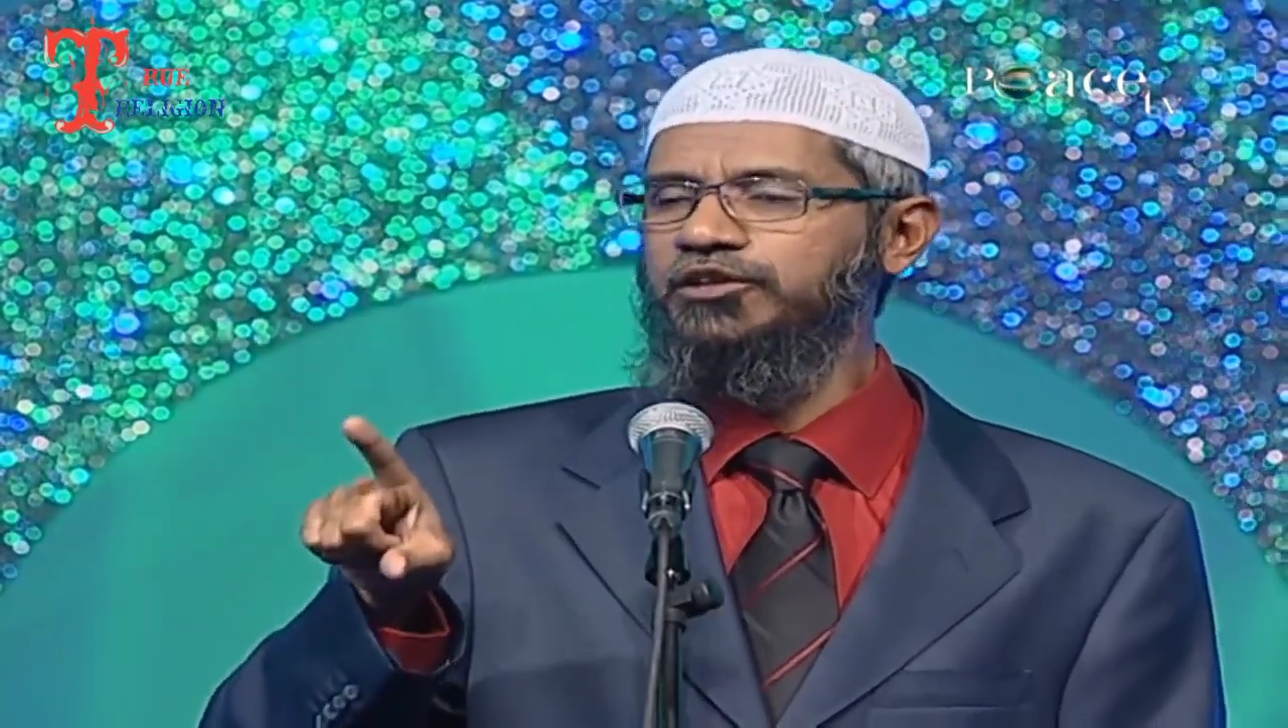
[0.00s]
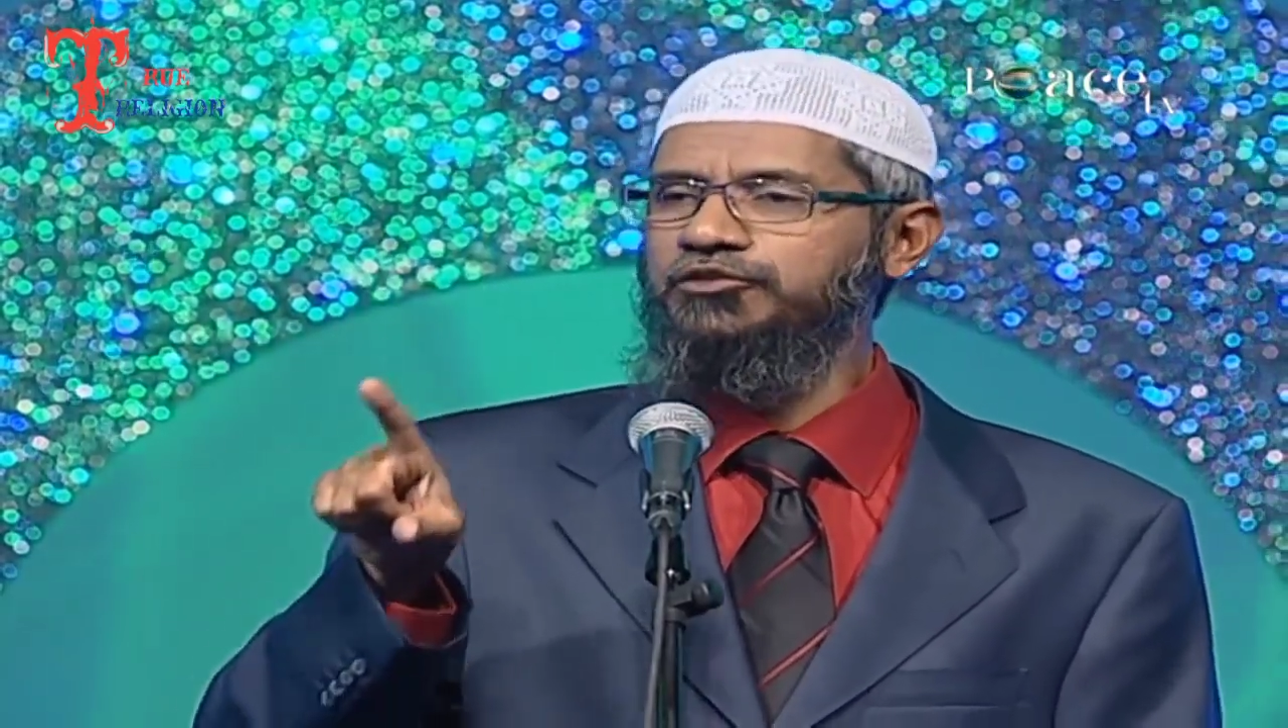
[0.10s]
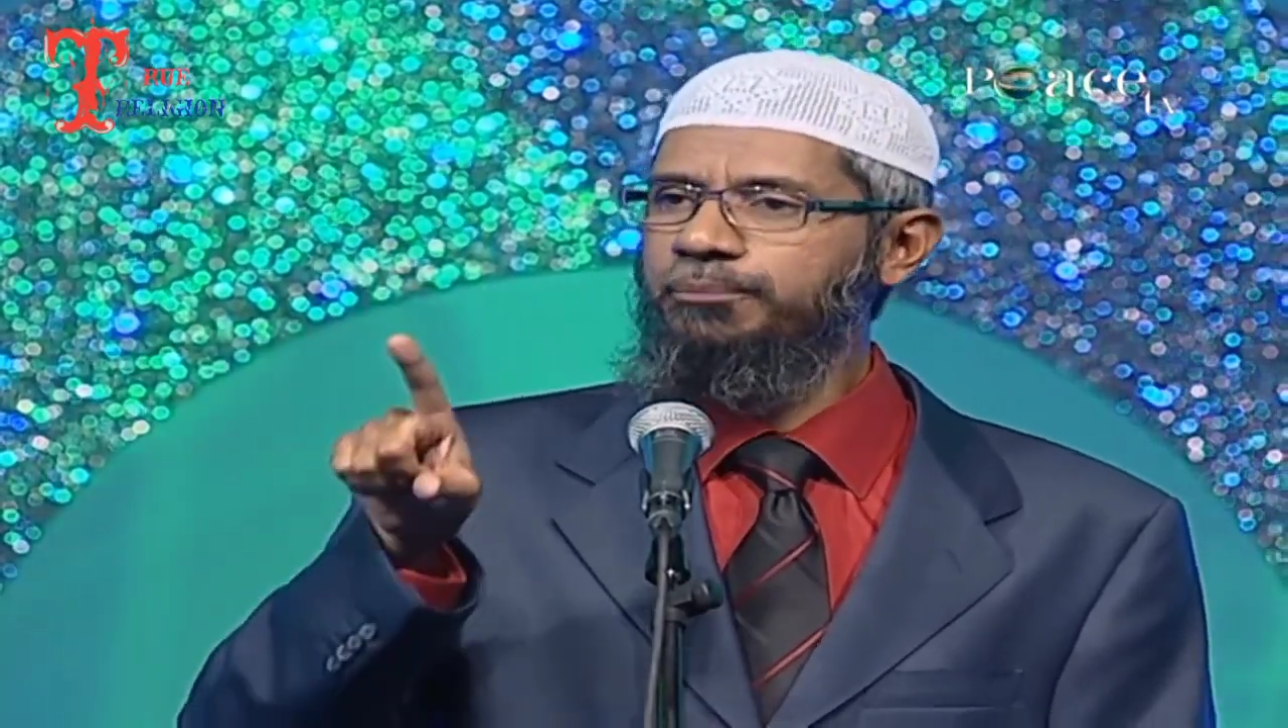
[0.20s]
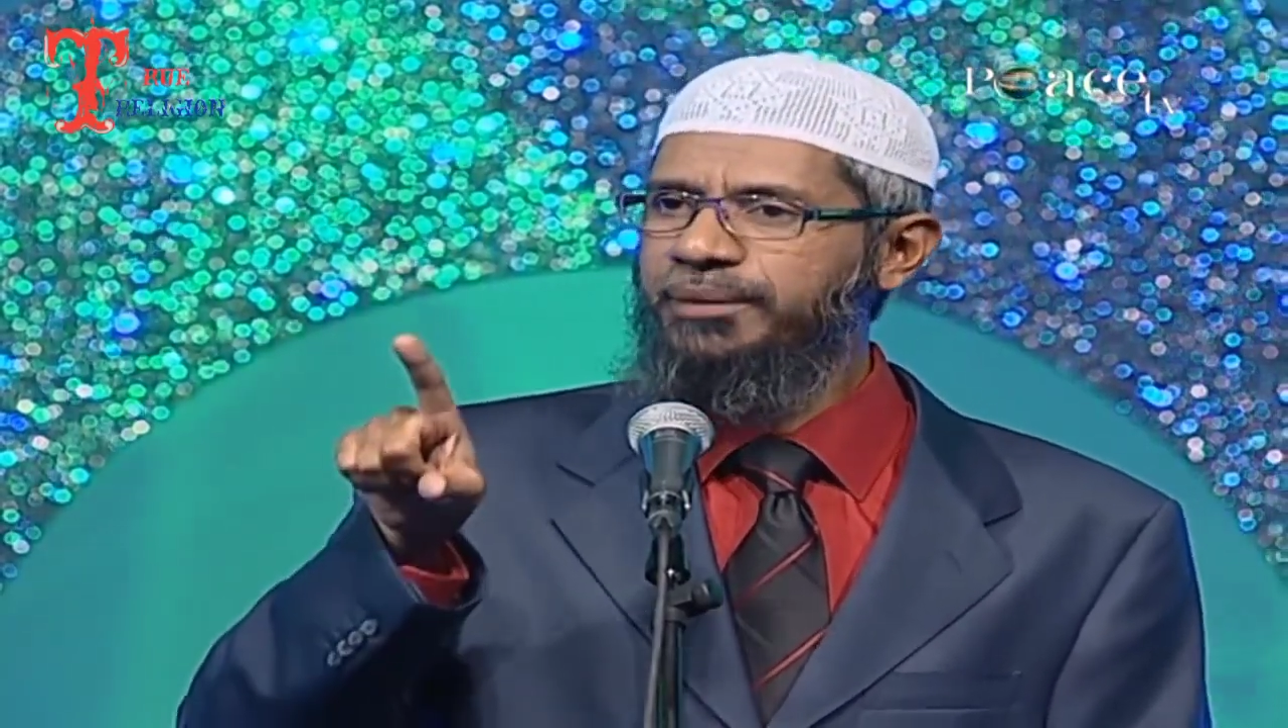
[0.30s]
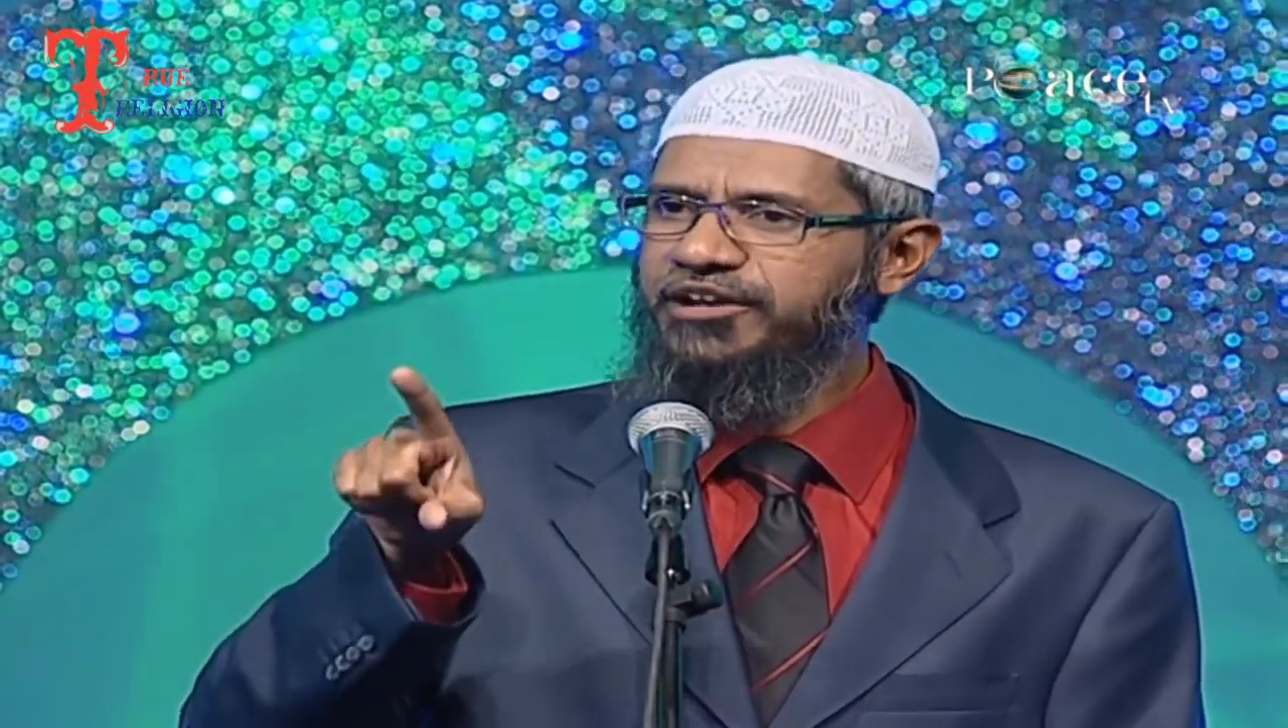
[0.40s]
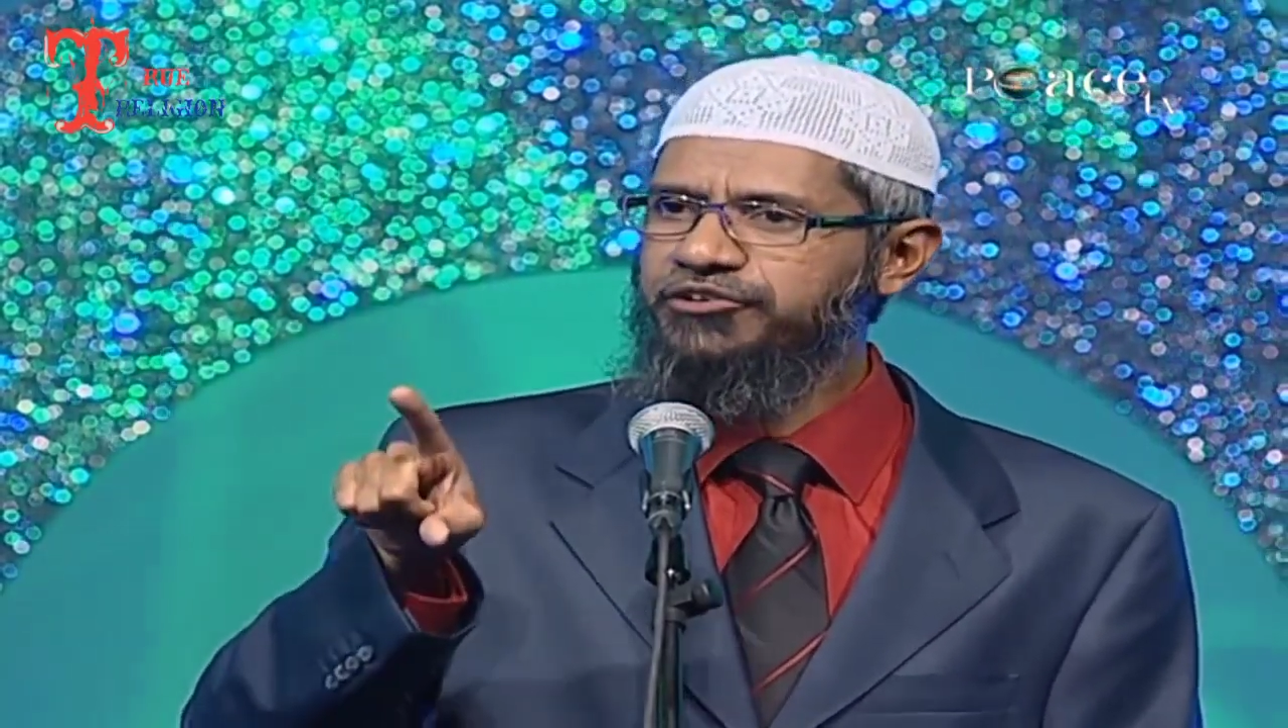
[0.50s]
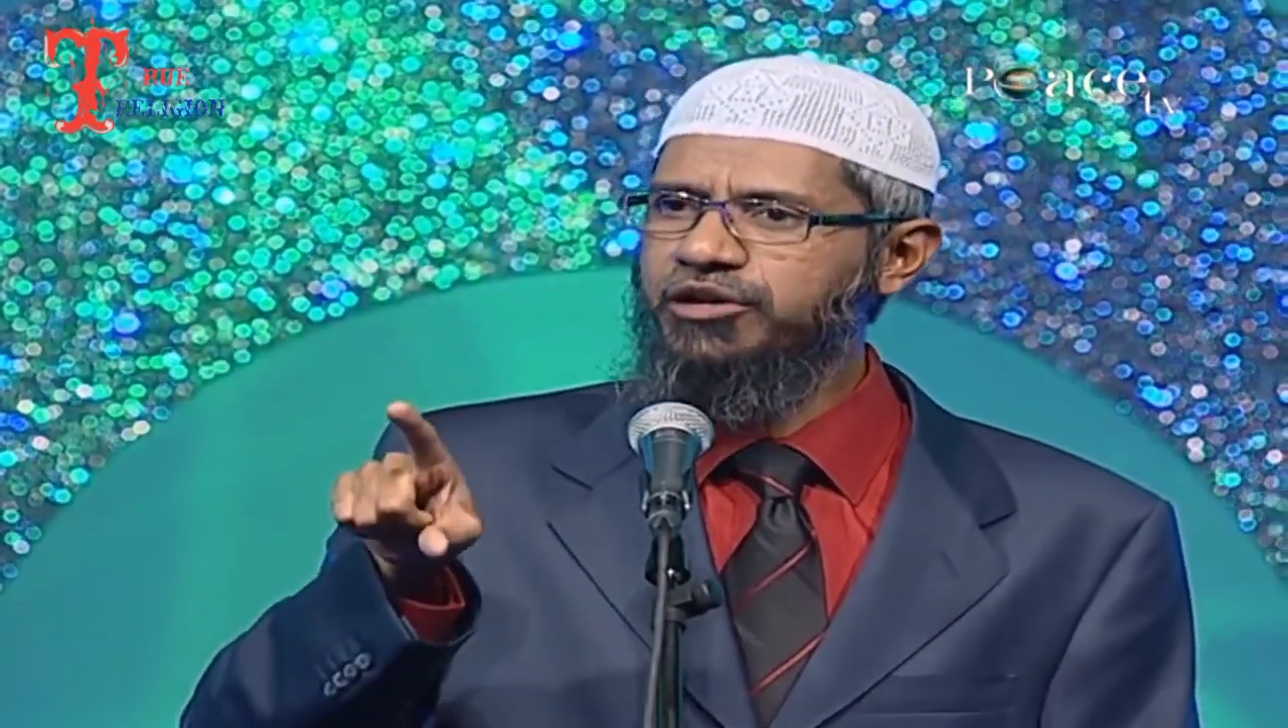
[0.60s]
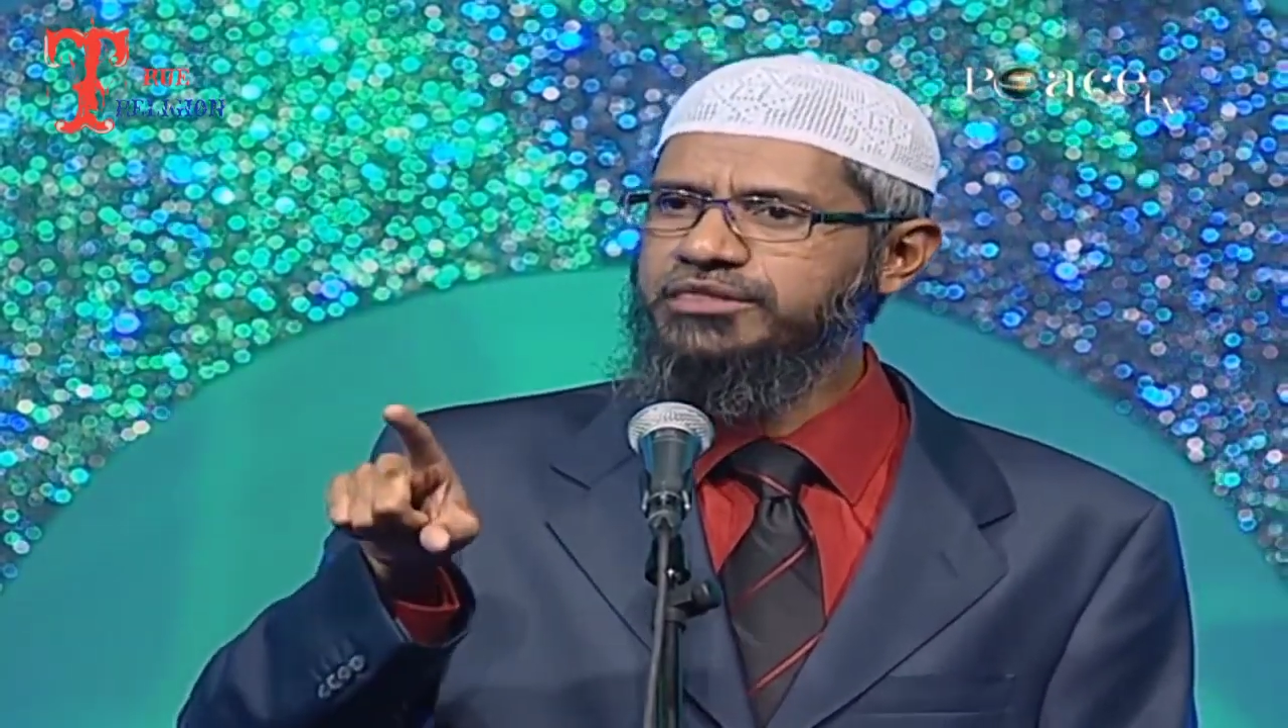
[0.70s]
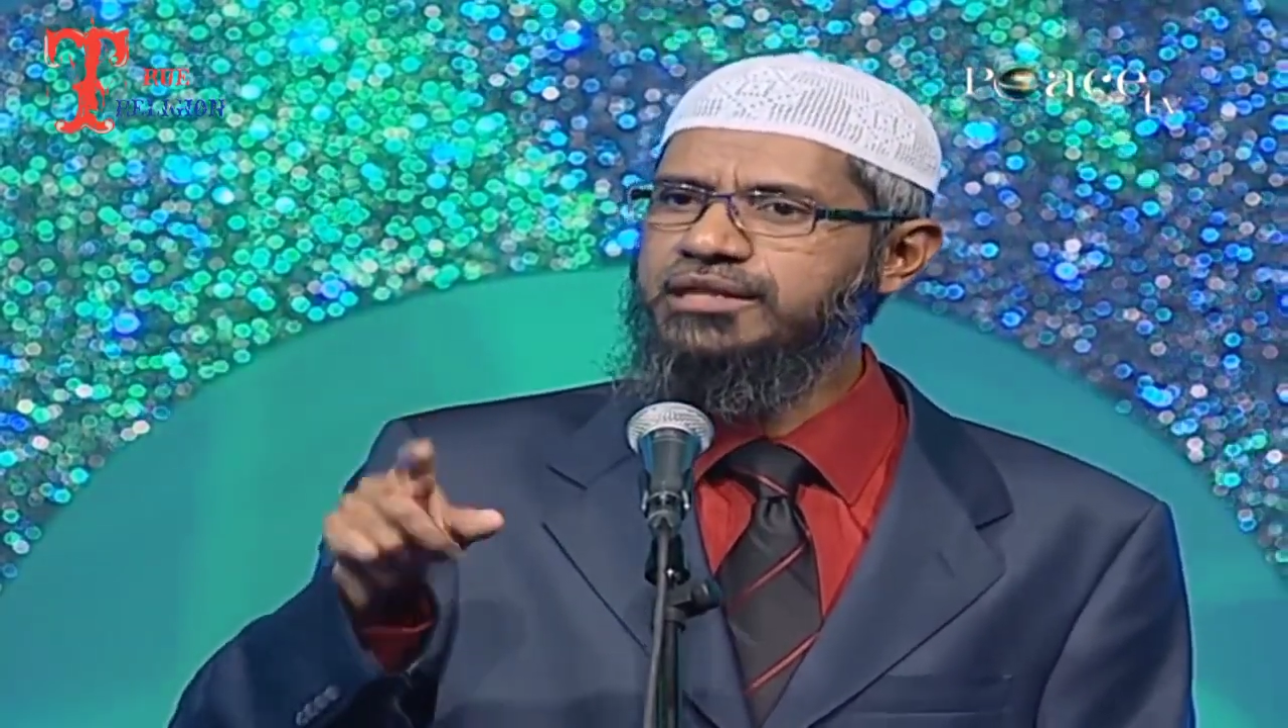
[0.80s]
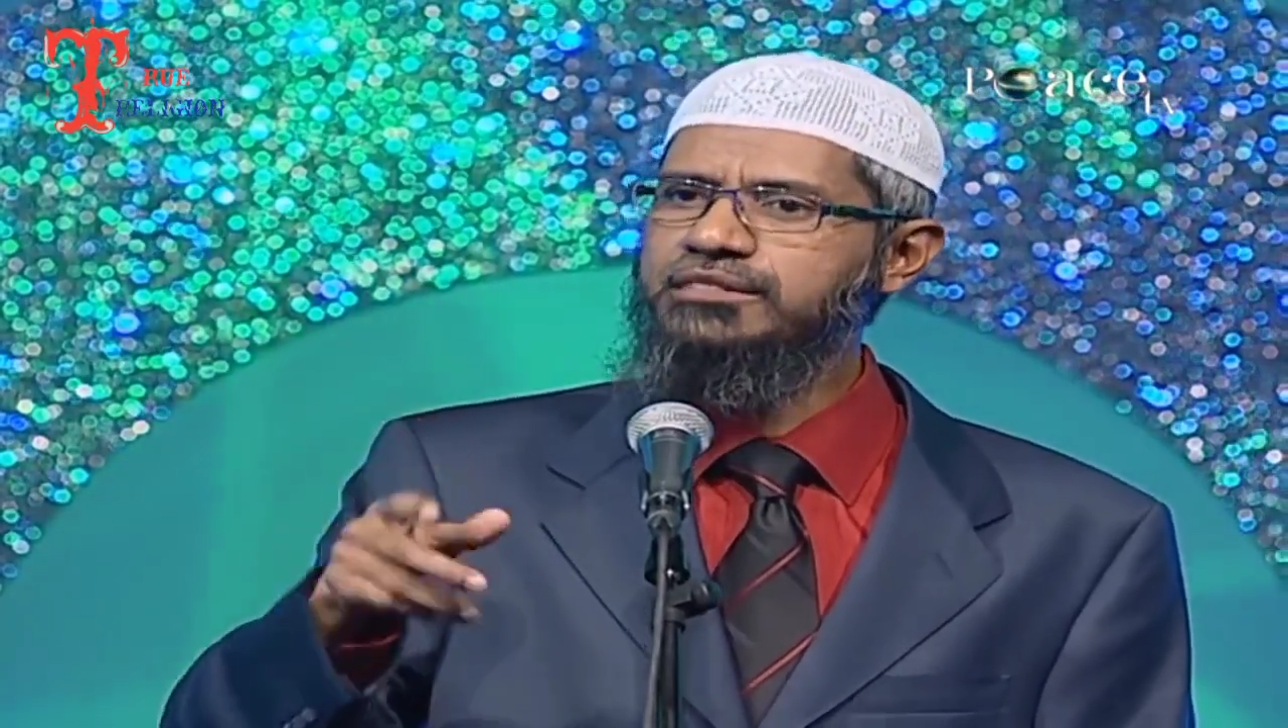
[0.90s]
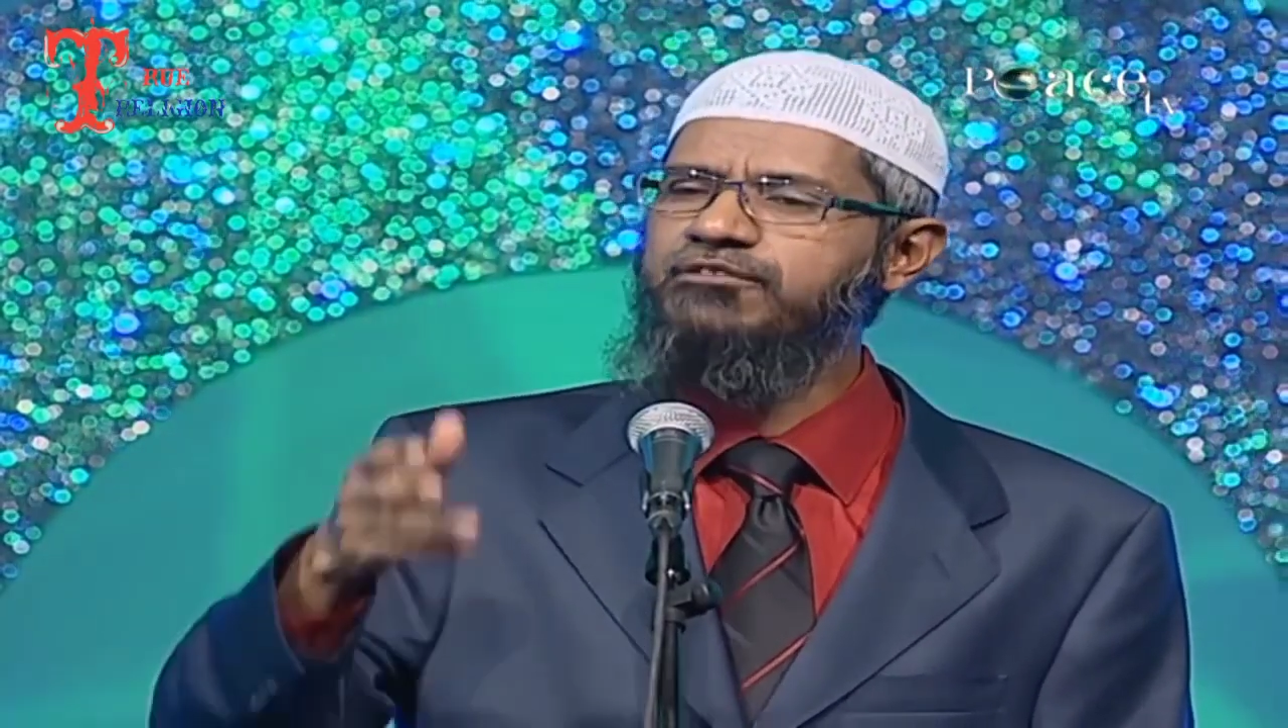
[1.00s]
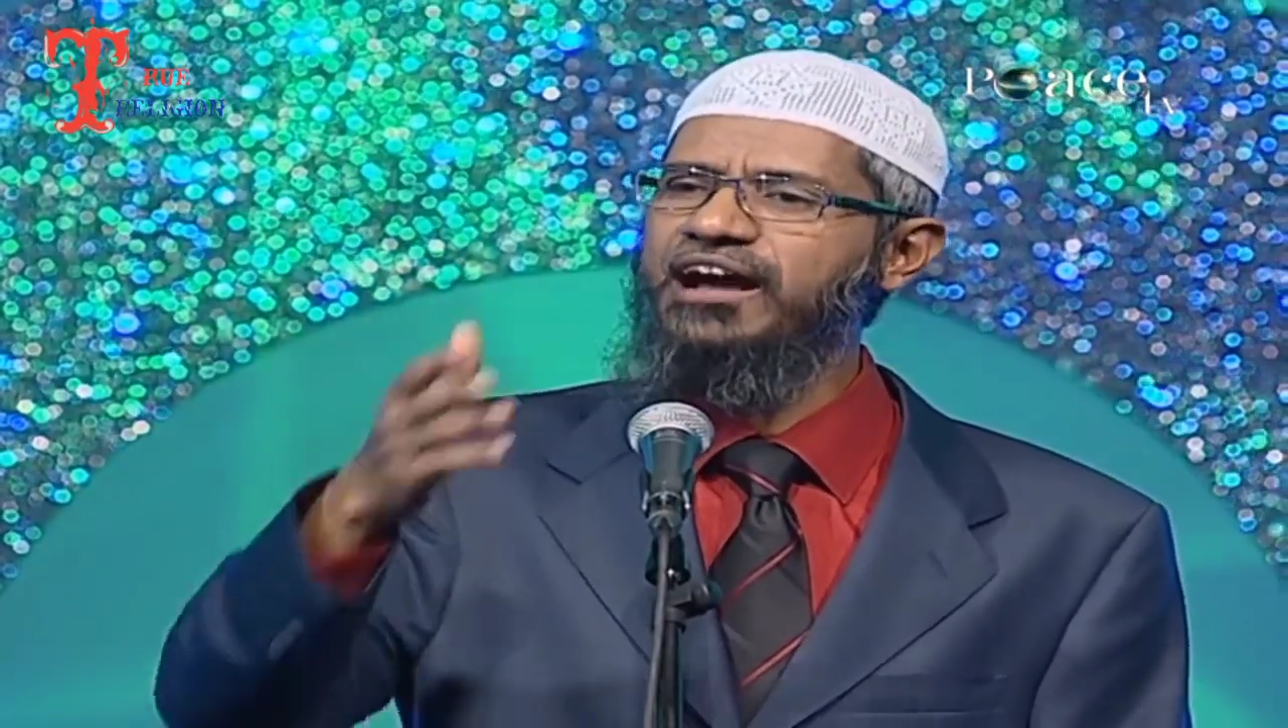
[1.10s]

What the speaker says: So based on this,